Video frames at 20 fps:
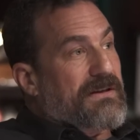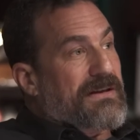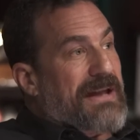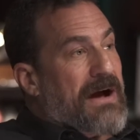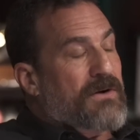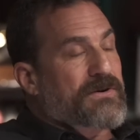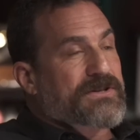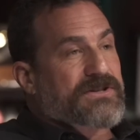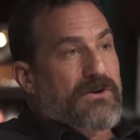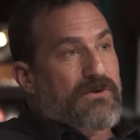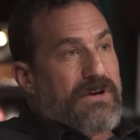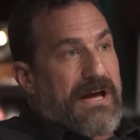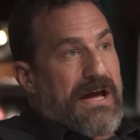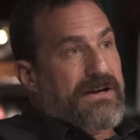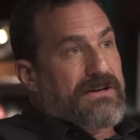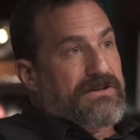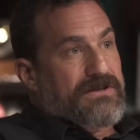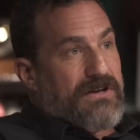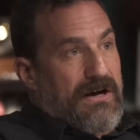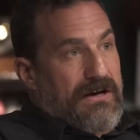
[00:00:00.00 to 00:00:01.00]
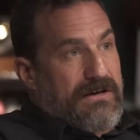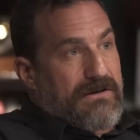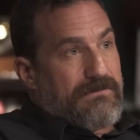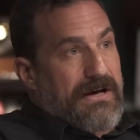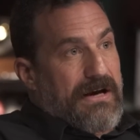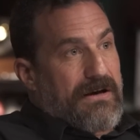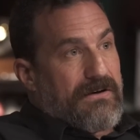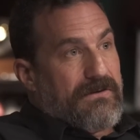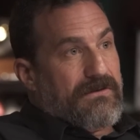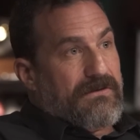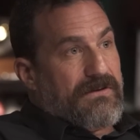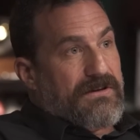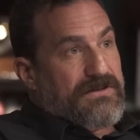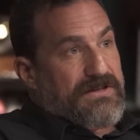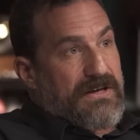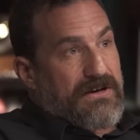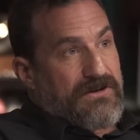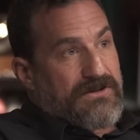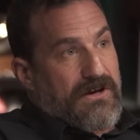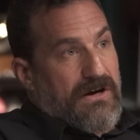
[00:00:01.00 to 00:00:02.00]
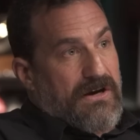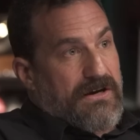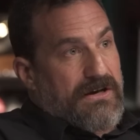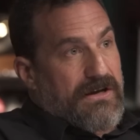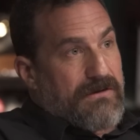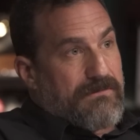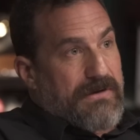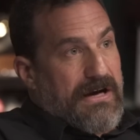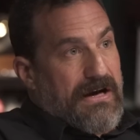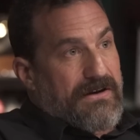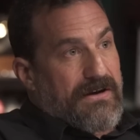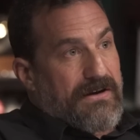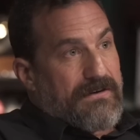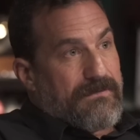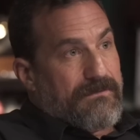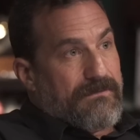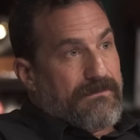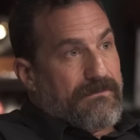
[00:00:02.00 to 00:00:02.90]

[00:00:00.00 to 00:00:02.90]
now it's okay to talk about because they're talking about it.